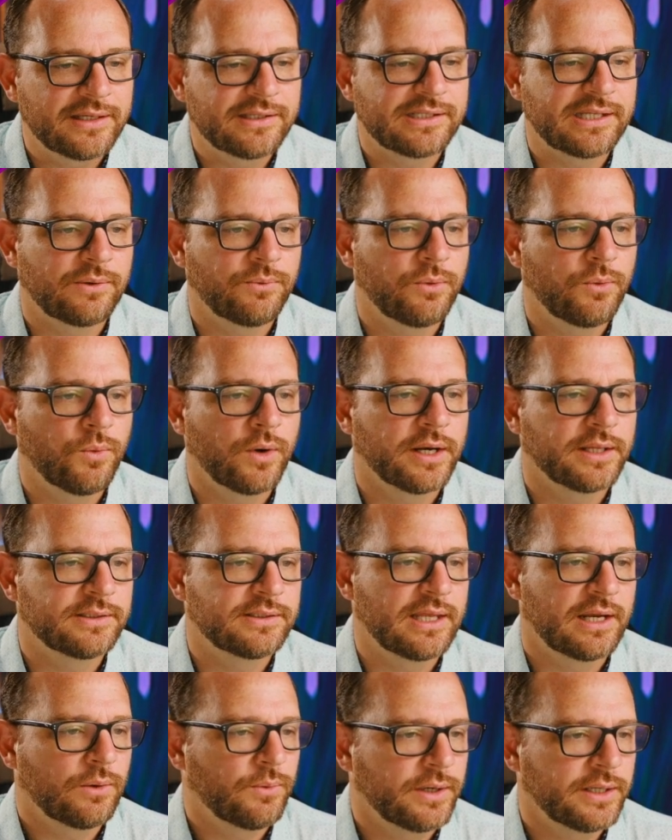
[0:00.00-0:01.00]
that
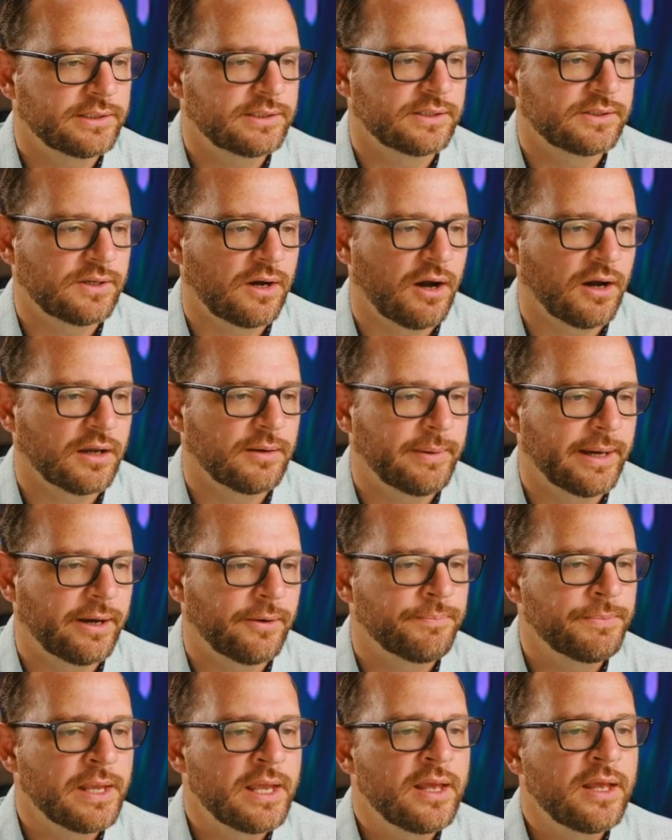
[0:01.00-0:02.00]
I wanted to talk
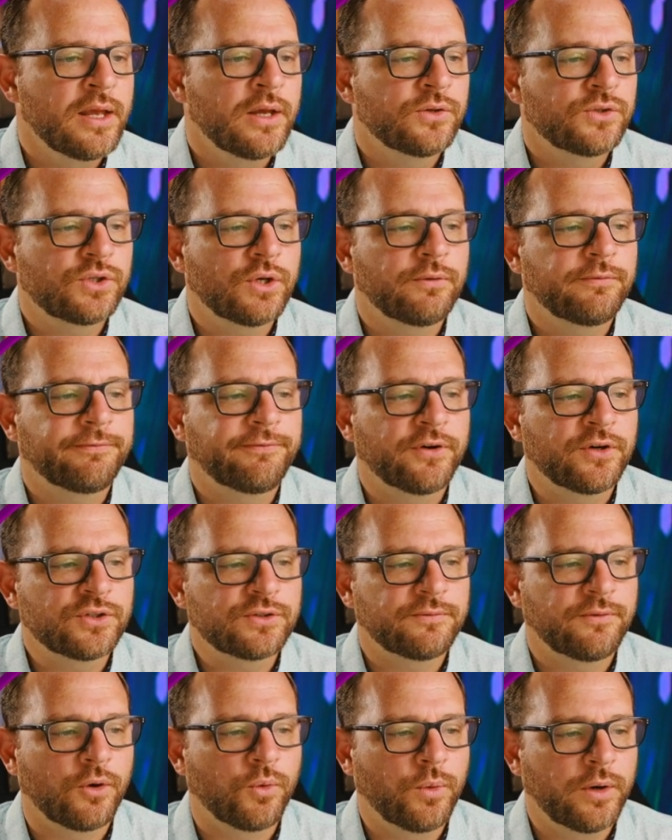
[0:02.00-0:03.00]
about. So first
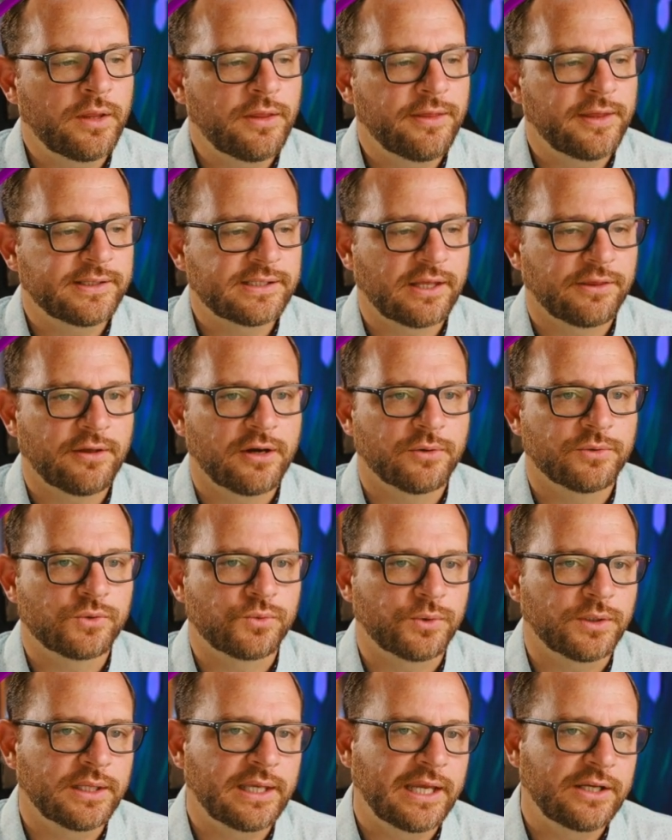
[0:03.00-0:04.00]
of all, one of the things I thought was
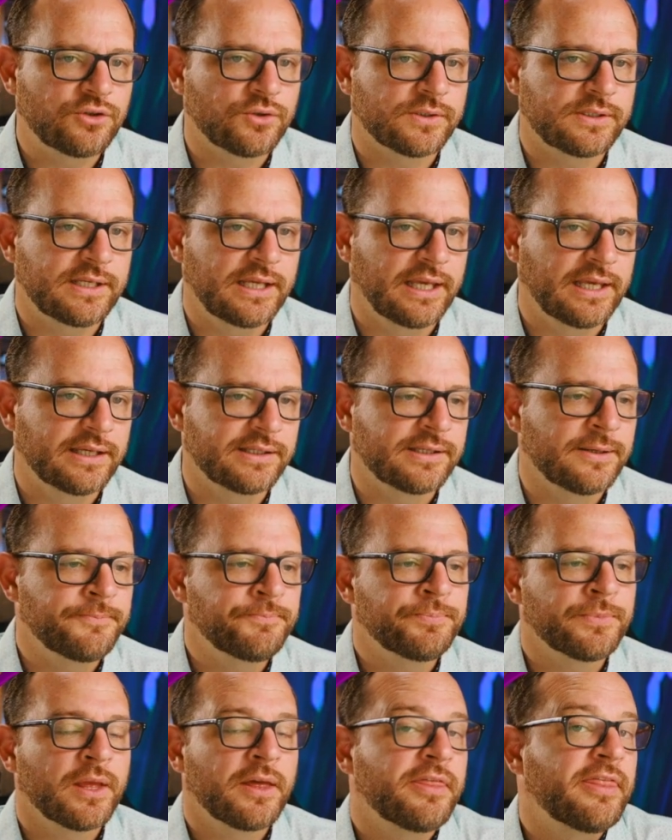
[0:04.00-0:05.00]
really interesting is
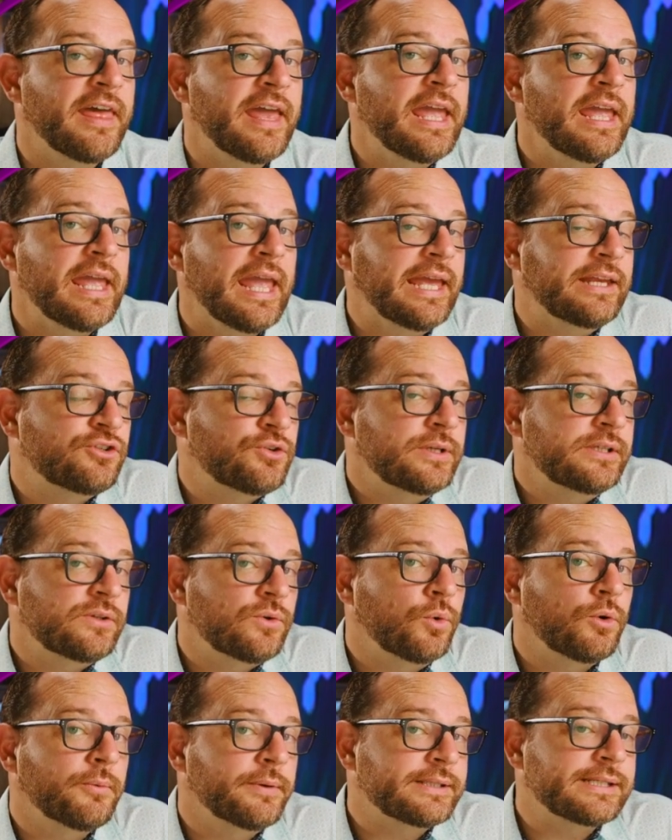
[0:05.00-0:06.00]
Andreessen
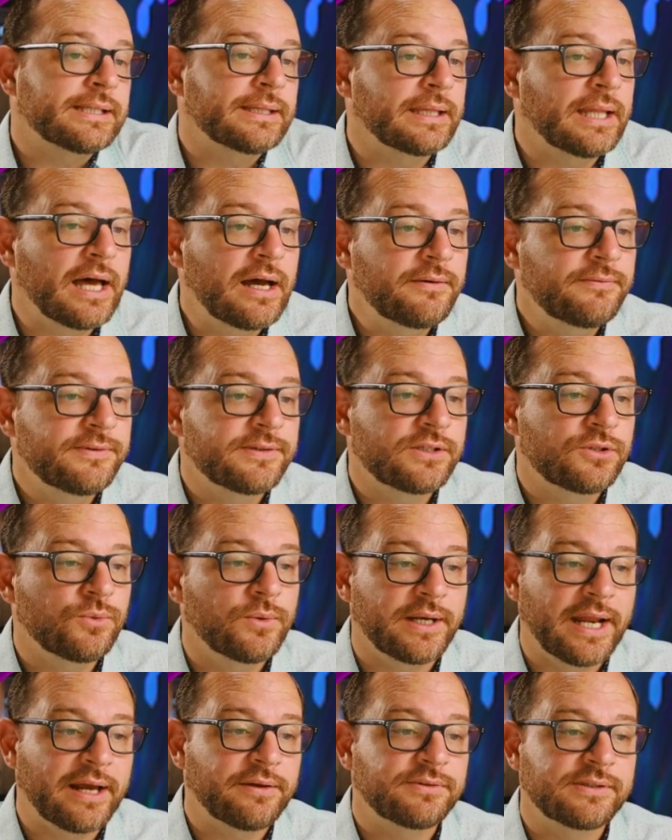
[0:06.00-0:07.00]
Horowitz loves to
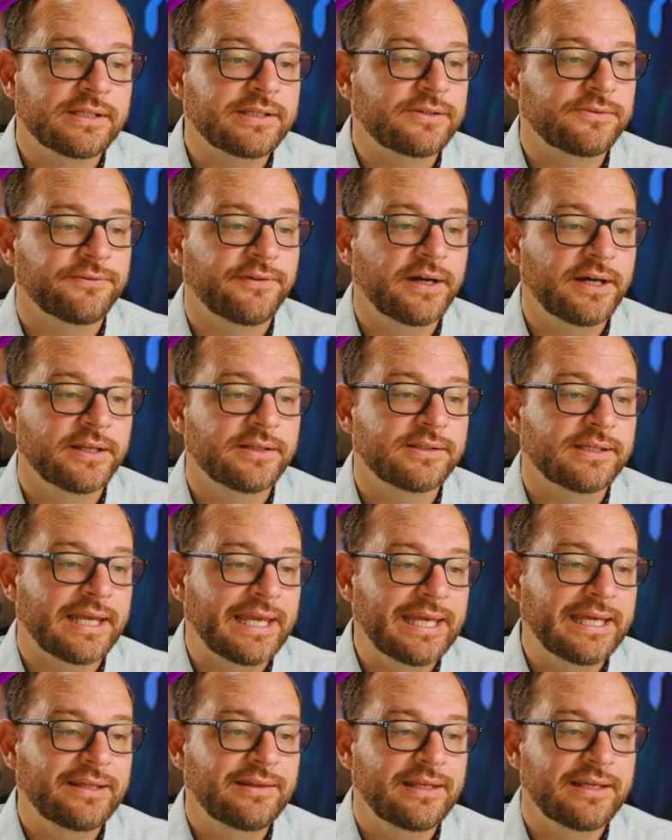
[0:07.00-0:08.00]
announce these funds
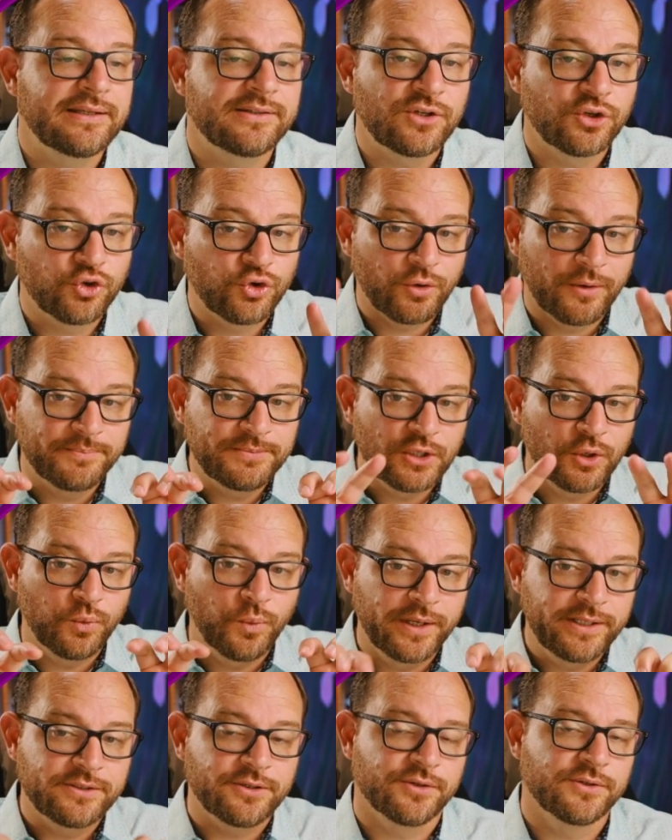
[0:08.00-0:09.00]
in these crypto
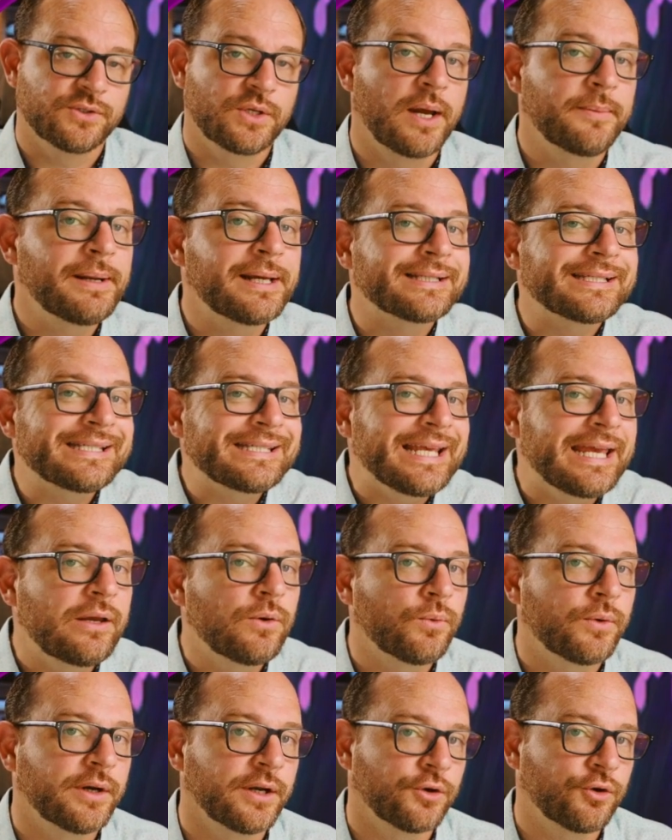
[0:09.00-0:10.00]
winters. Now, I'm not saying
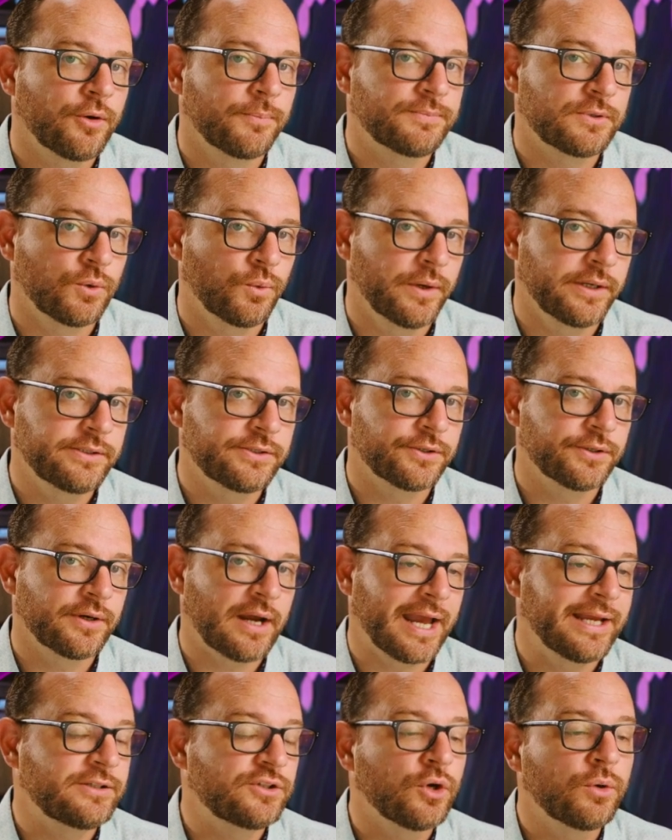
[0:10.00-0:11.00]
we're in a crypto winter.
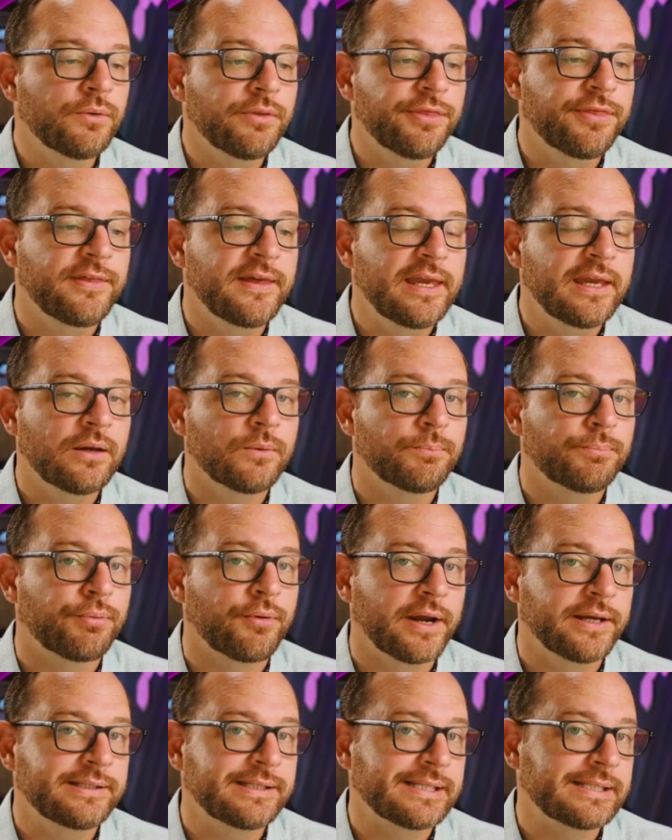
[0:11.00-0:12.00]
I don't think
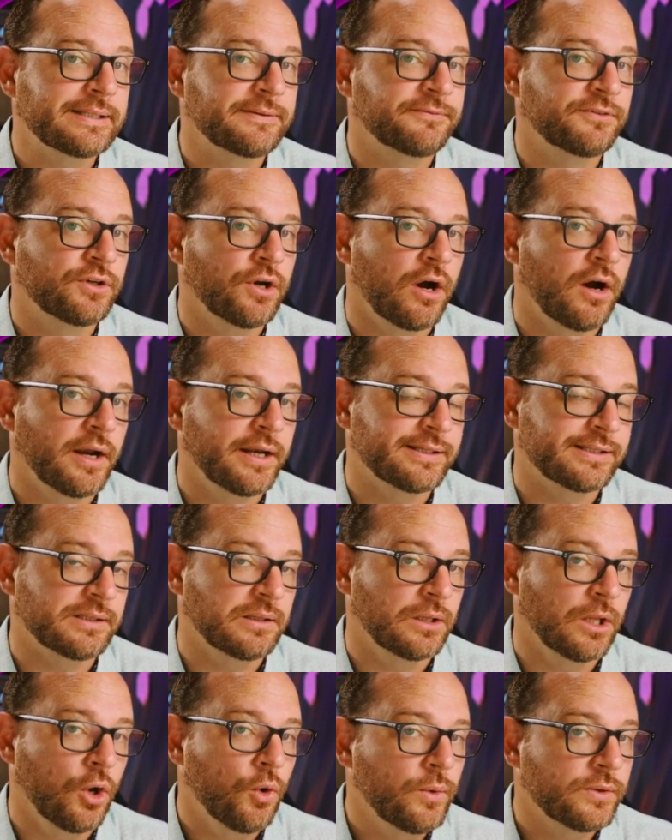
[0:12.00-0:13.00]
prices have gone as
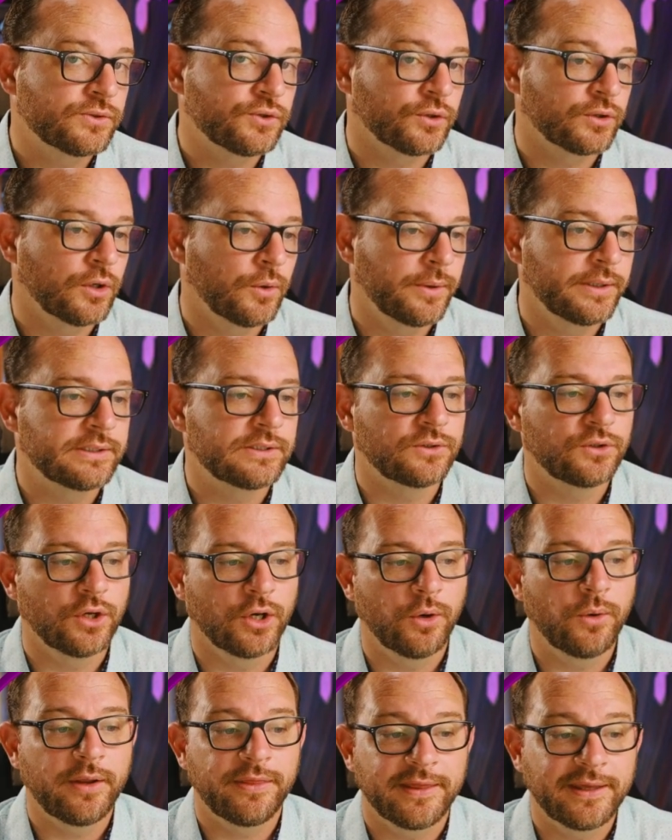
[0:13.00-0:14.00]
low as they're going to
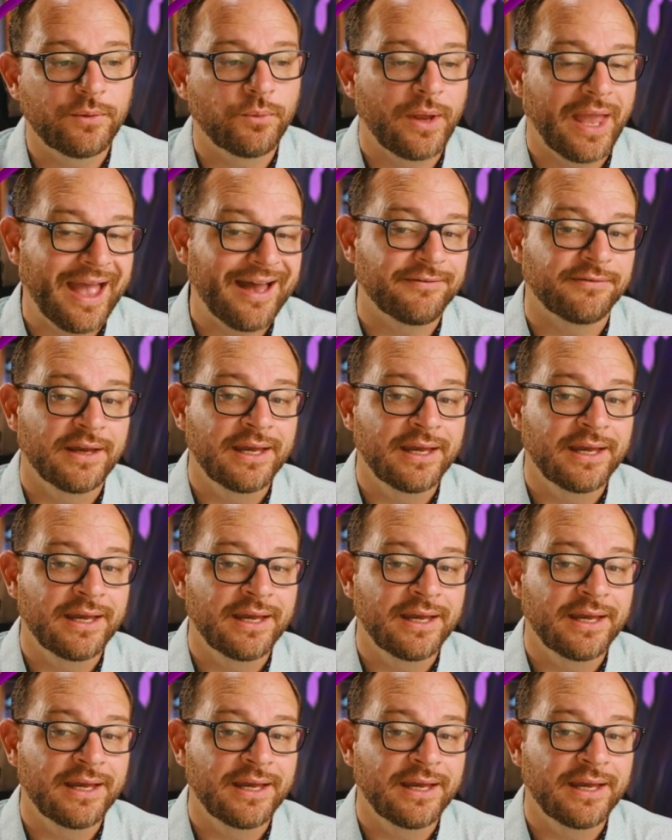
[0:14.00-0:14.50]
go. I think we have